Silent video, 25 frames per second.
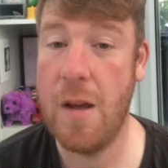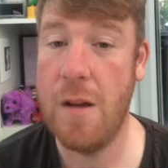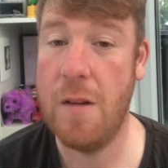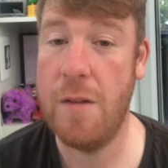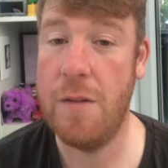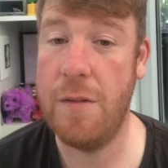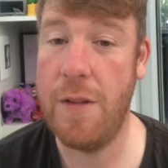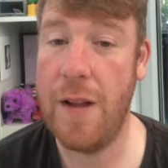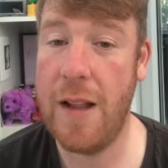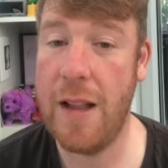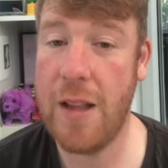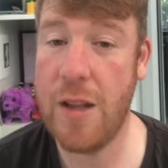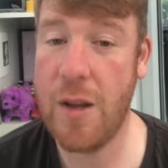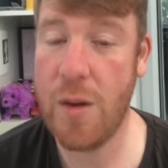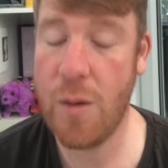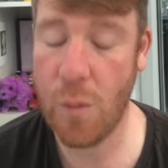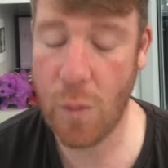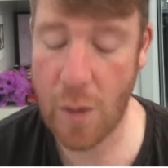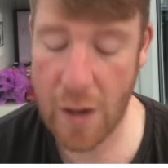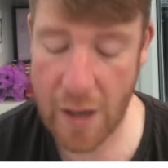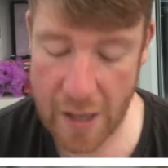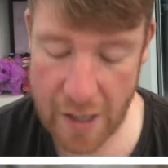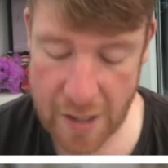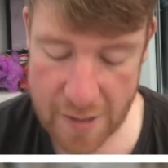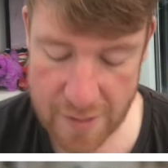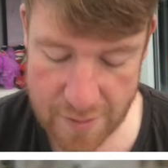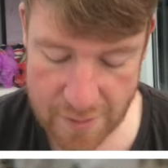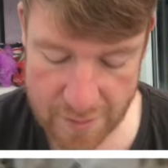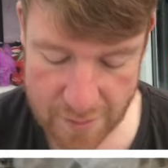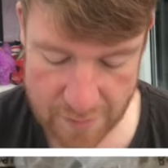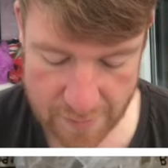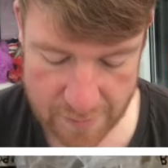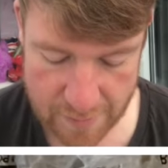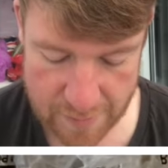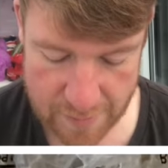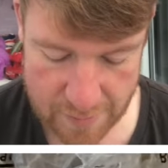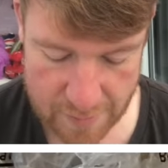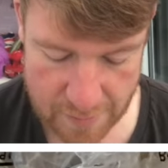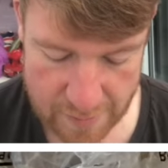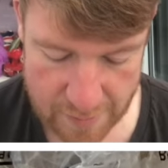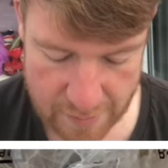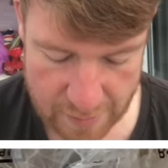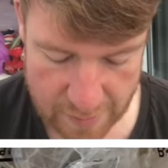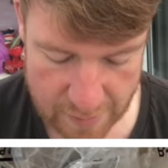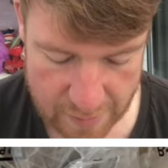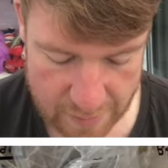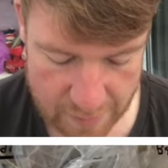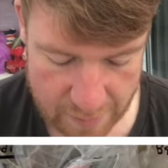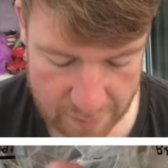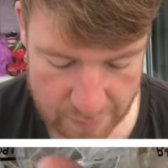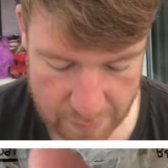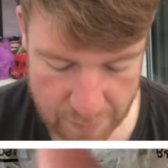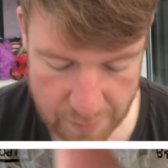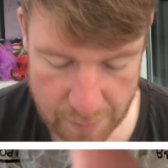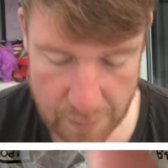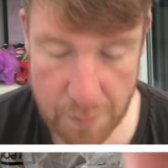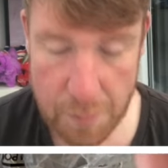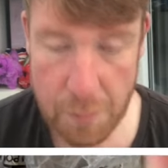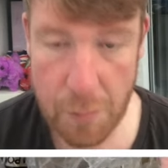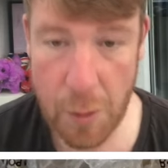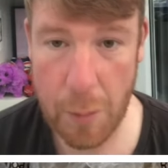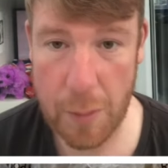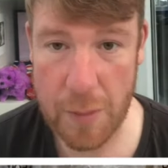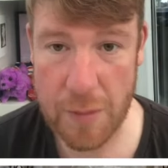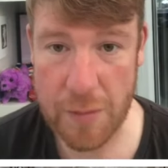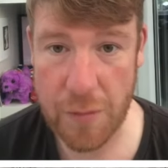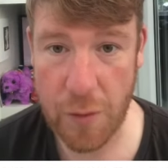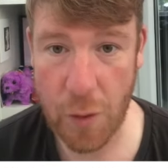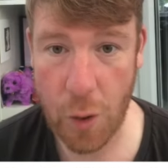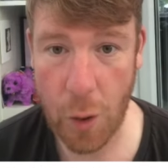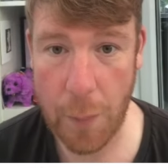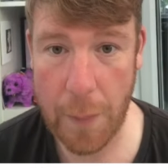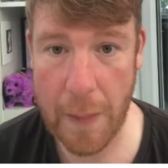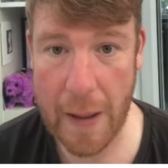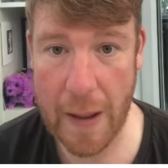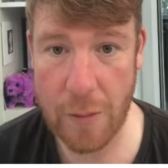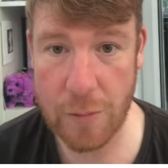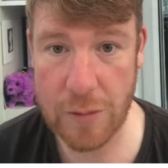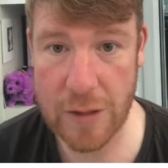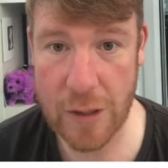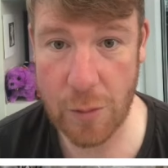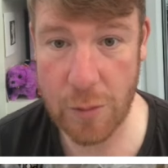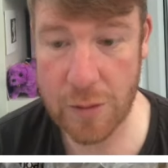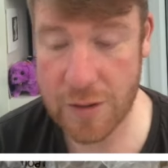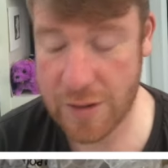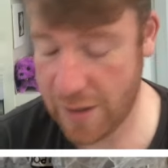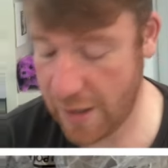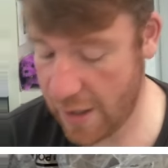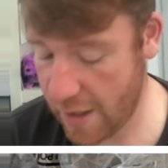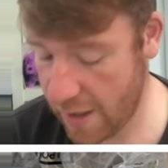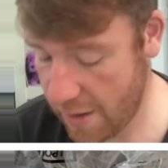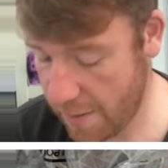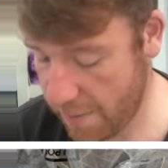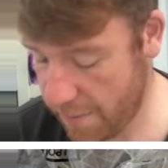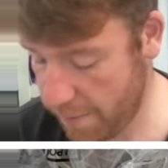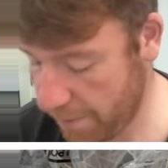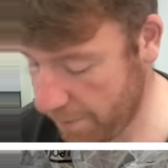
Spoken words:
Value wise, probably £4 I would say.